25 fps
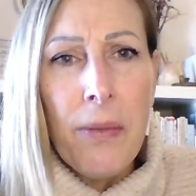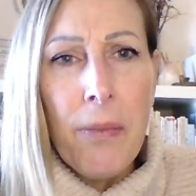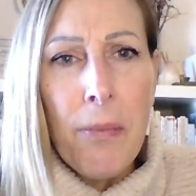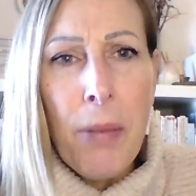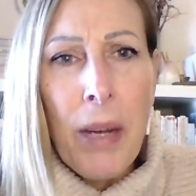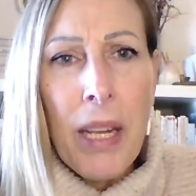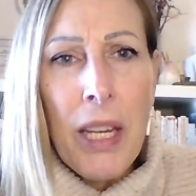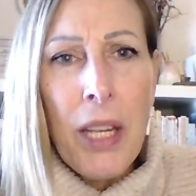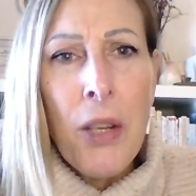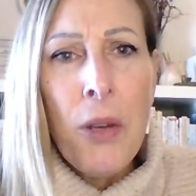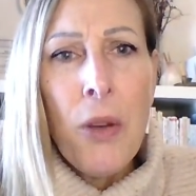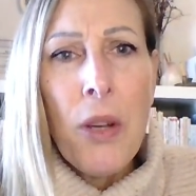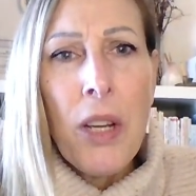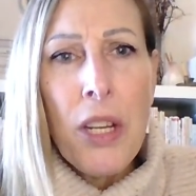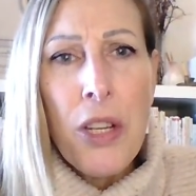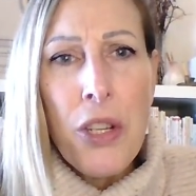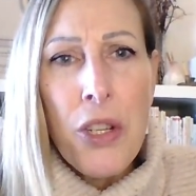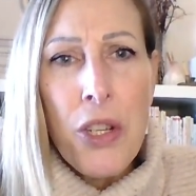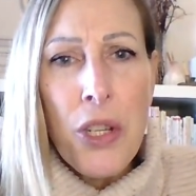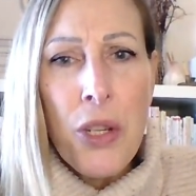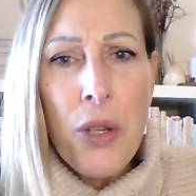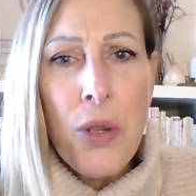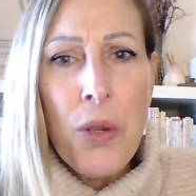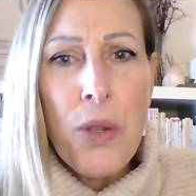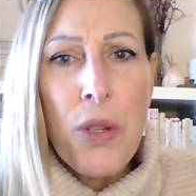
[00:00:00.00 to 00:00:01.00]
But you can
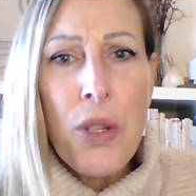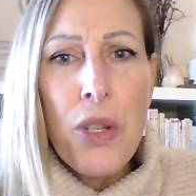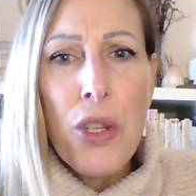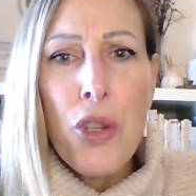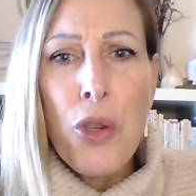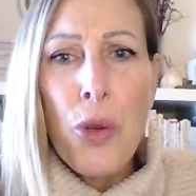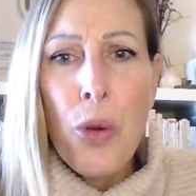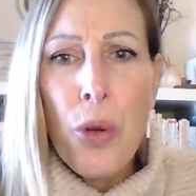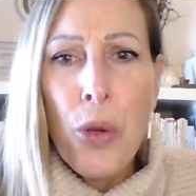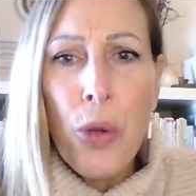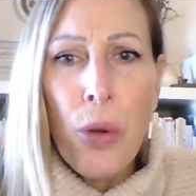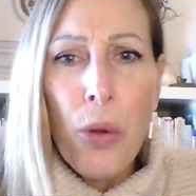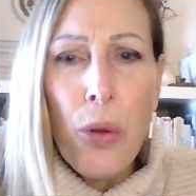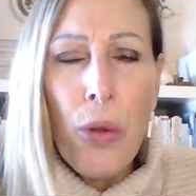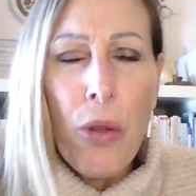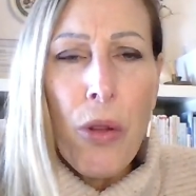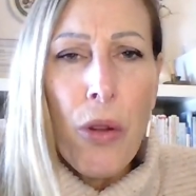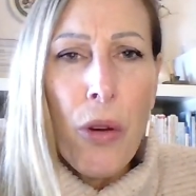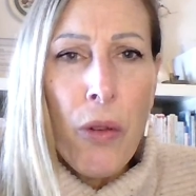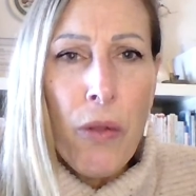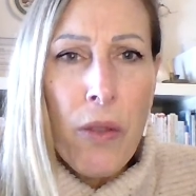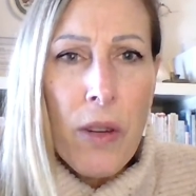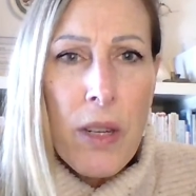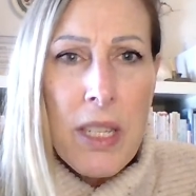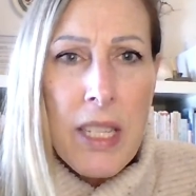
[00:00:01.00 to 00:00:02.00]
choose truth
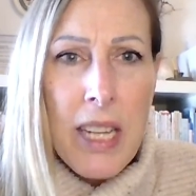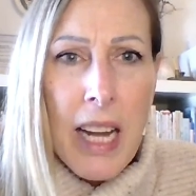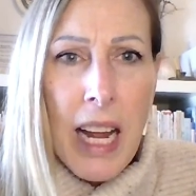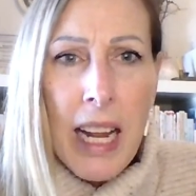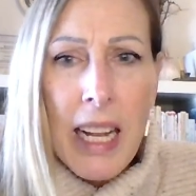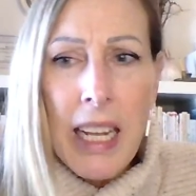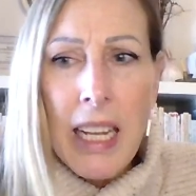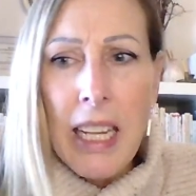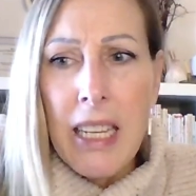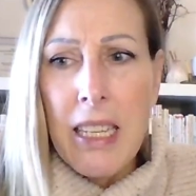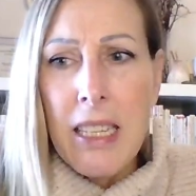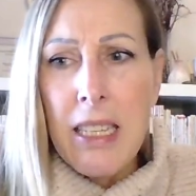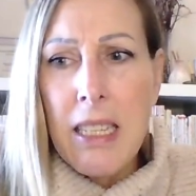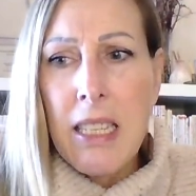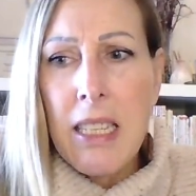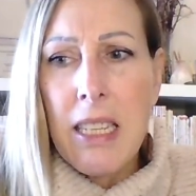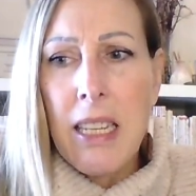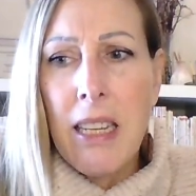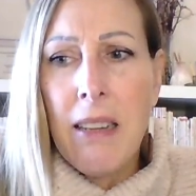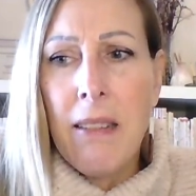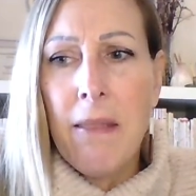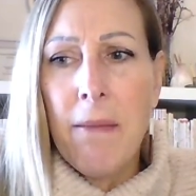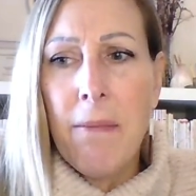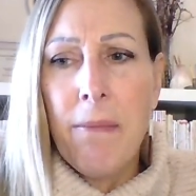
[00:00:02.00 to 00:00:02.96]
over silence.